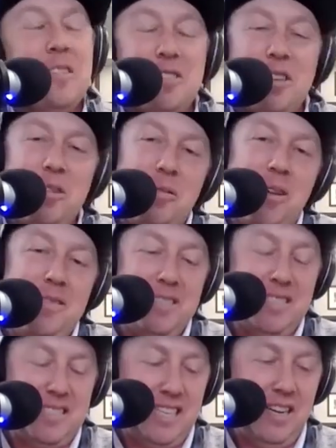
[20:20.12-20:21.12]
So what
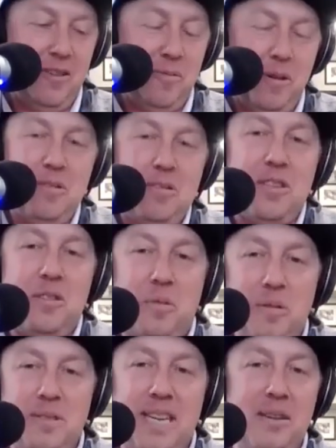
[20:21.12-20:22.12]
was, what
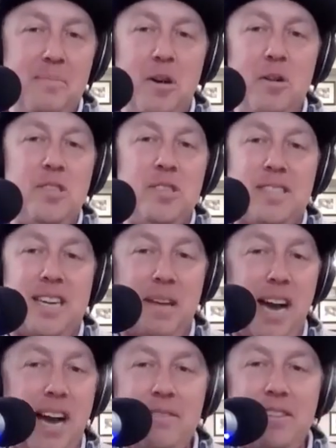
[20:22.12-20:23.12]
was that emotions like? I
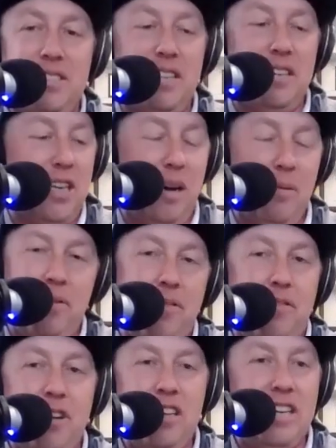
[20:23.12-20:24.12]
mean, obviously you come off the
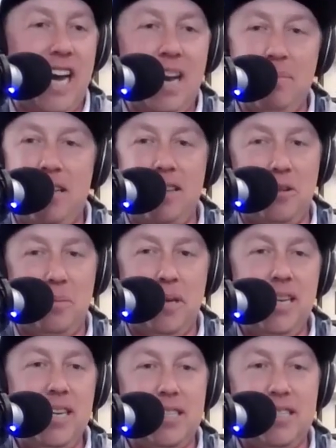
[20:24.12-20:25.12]
front, you got to be a little
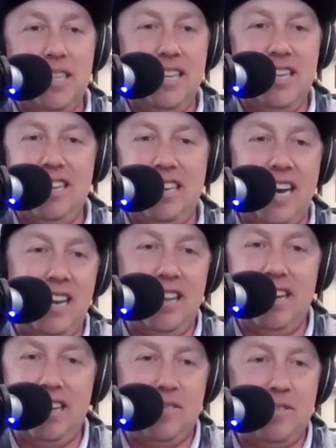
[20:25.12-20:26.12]
pissed, and then you got to
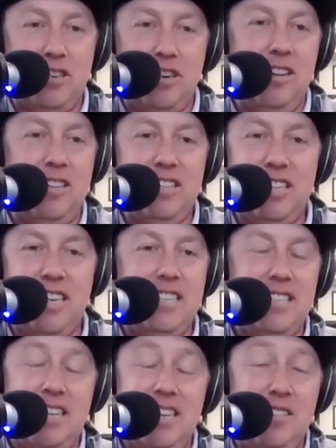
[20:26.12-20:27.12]
like turn on the
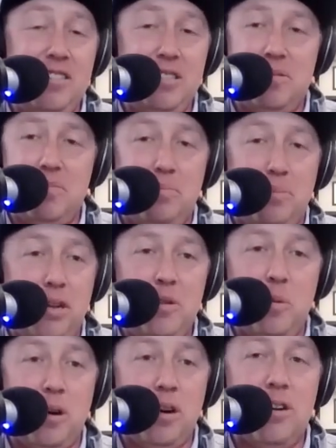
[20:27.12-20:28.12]
jets, and then you just put it
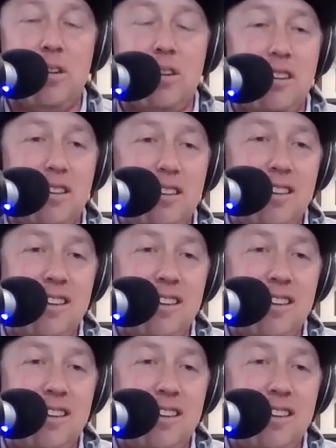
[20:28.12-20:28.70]
to work.